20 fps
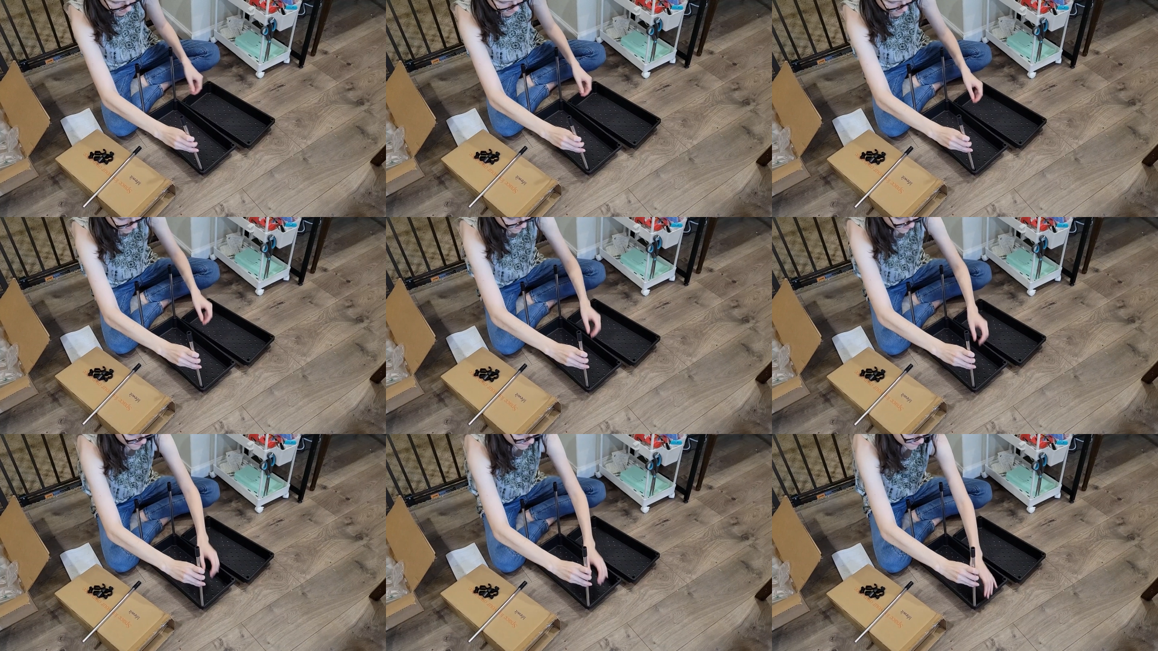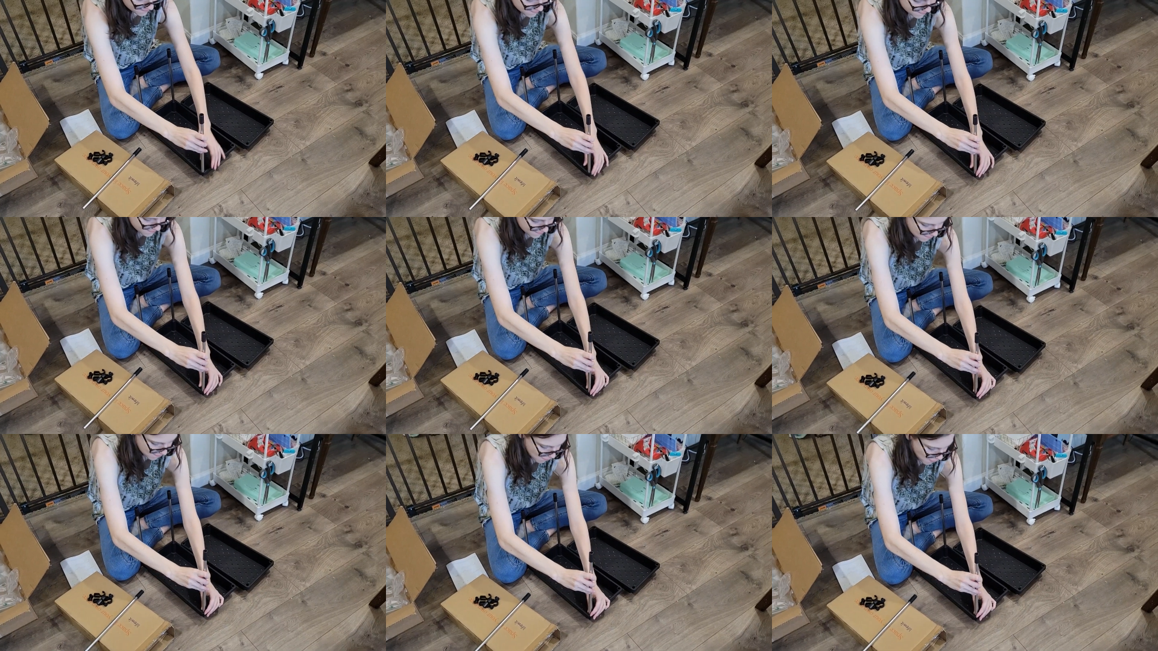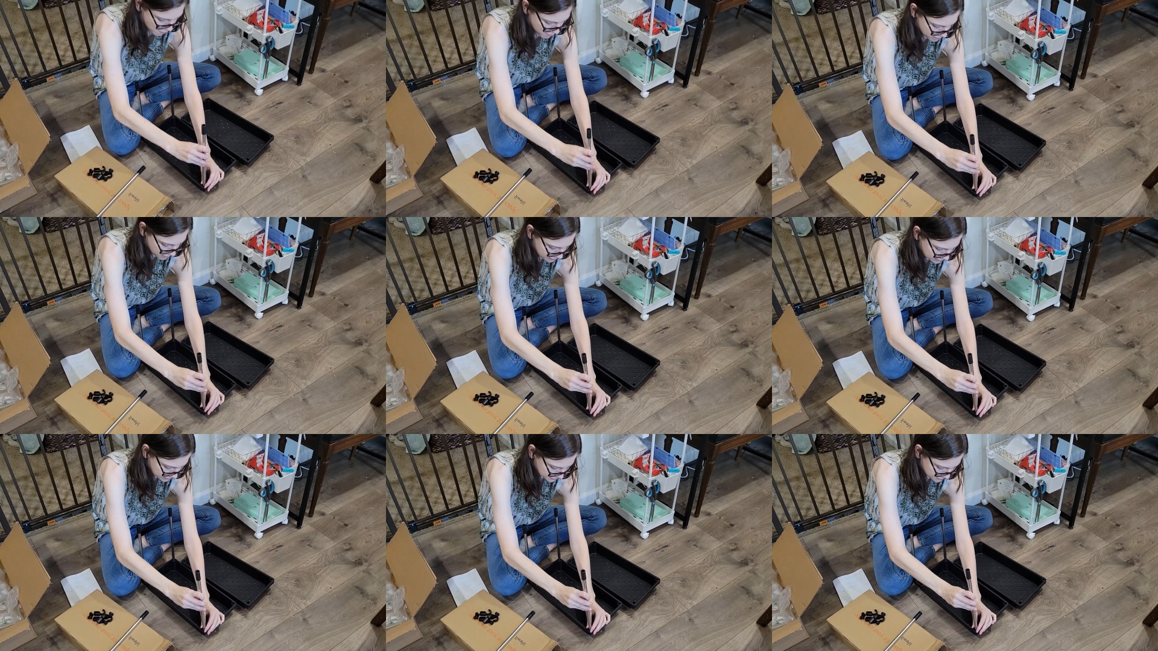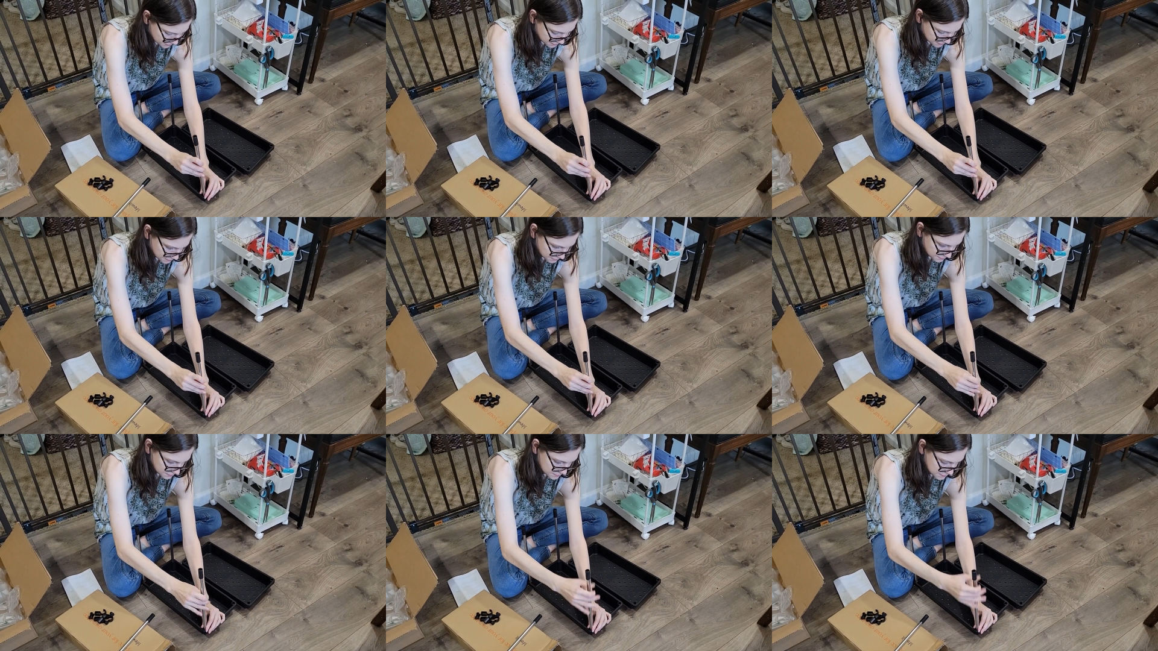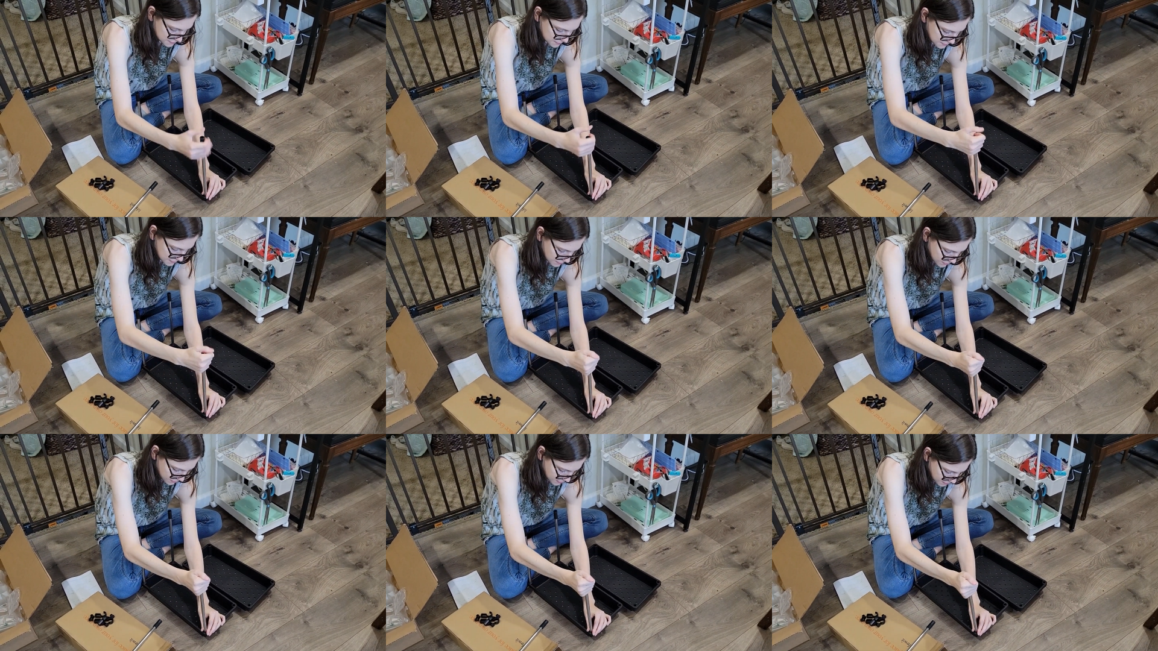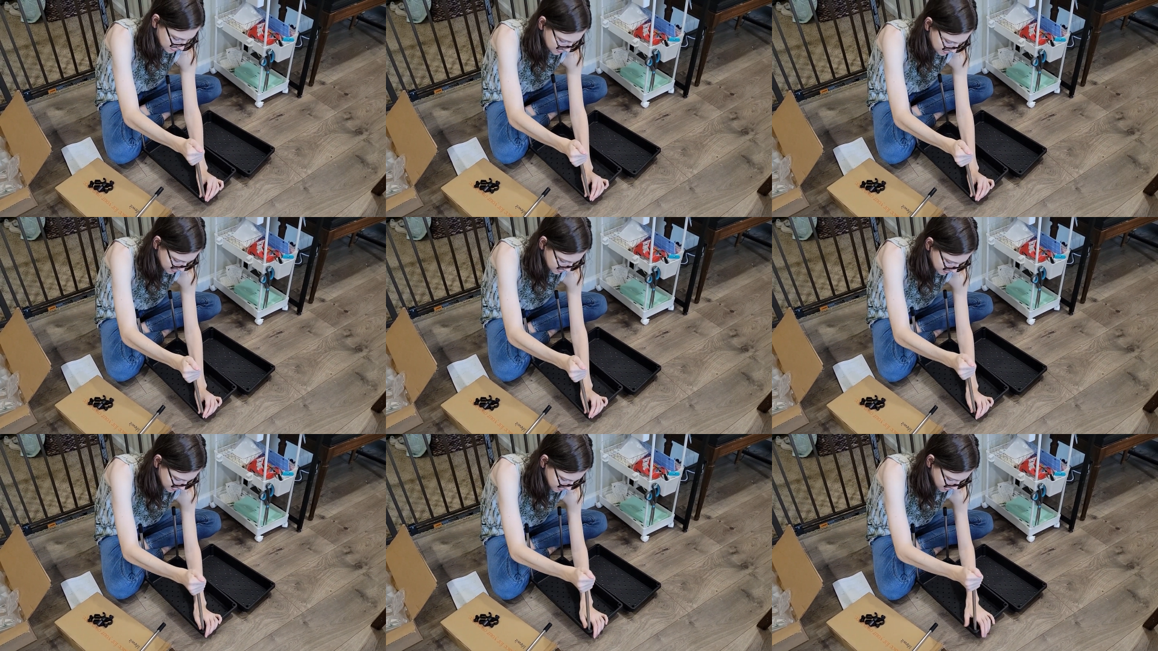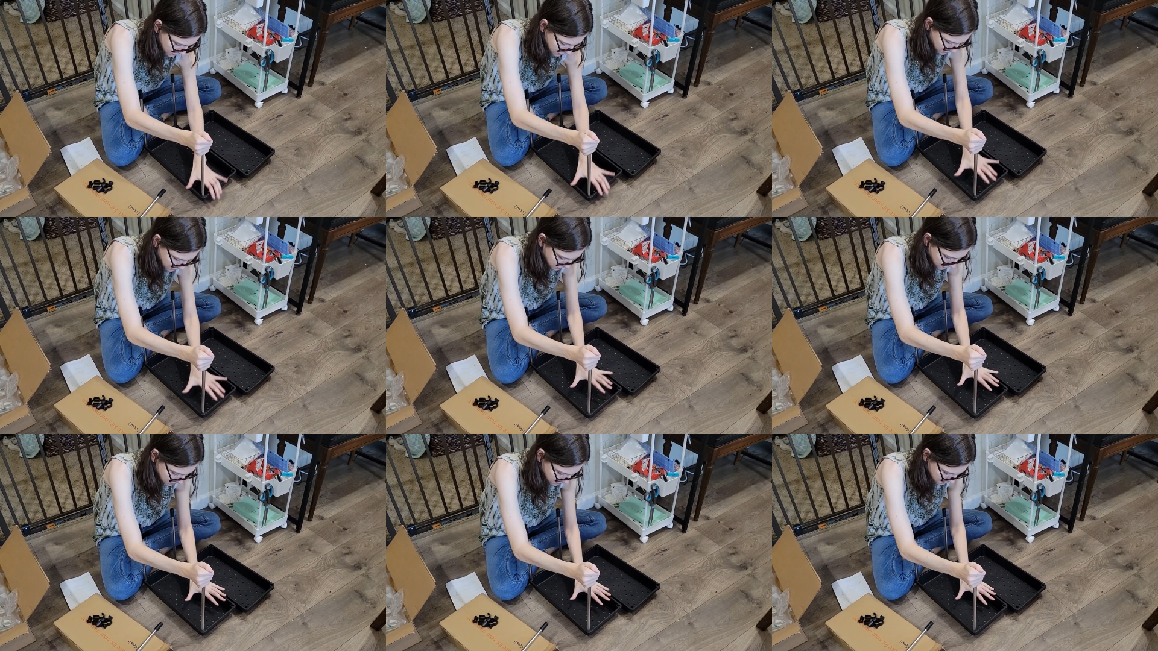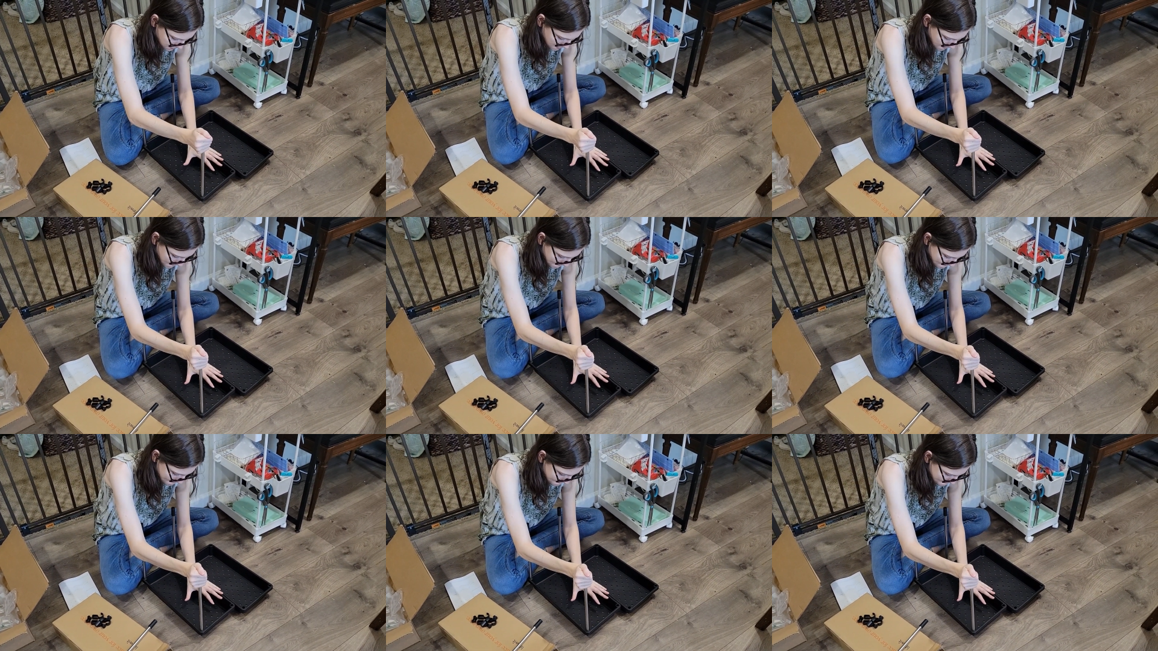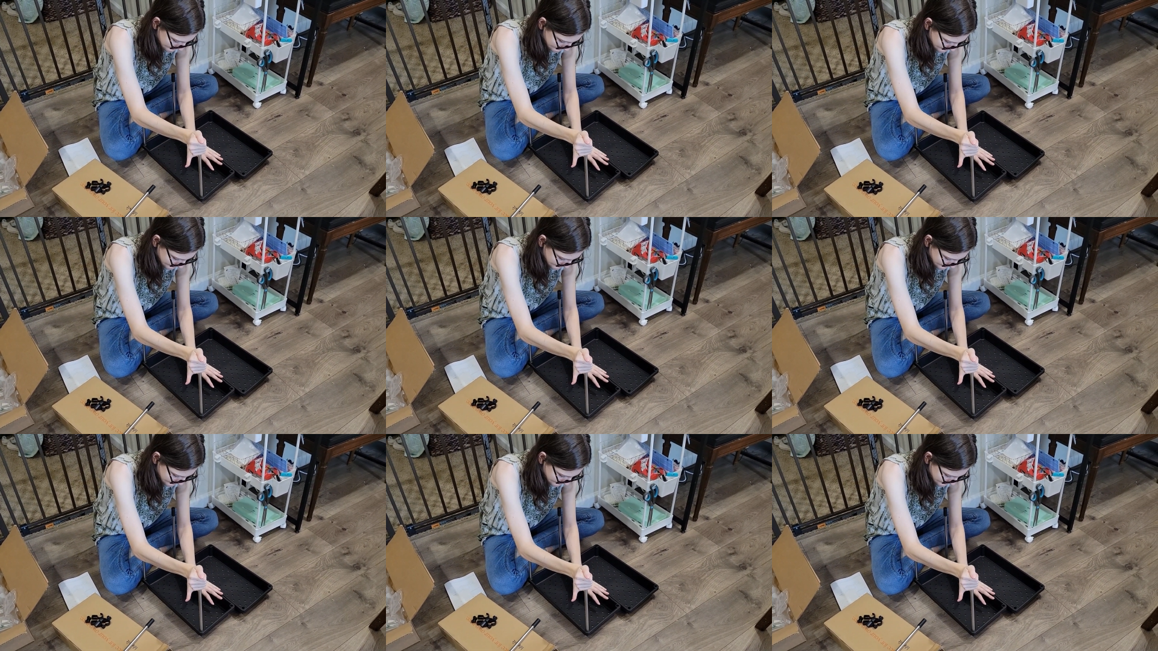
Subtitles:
No face is visible, so there are no lips to read.